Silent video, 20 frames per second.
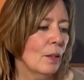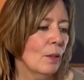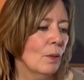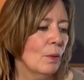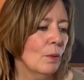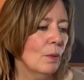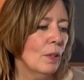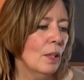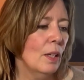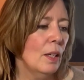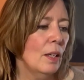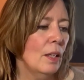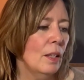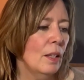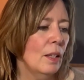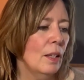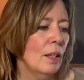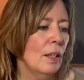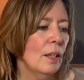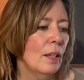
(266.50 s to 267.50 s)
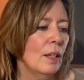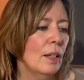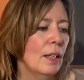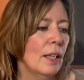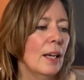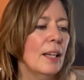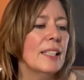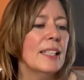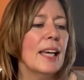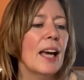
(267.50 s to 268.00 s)
Okay,
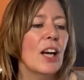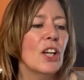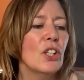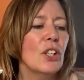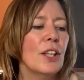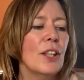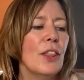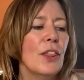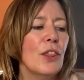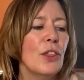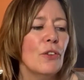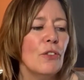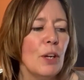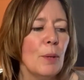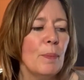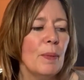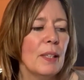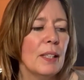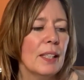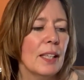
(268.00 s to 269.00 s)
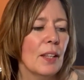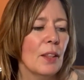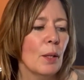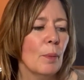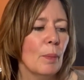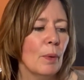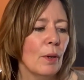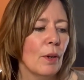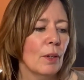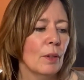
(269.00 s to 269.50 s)
that's actually 3 beats in the
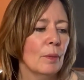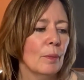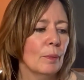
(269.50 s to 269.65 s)
bar.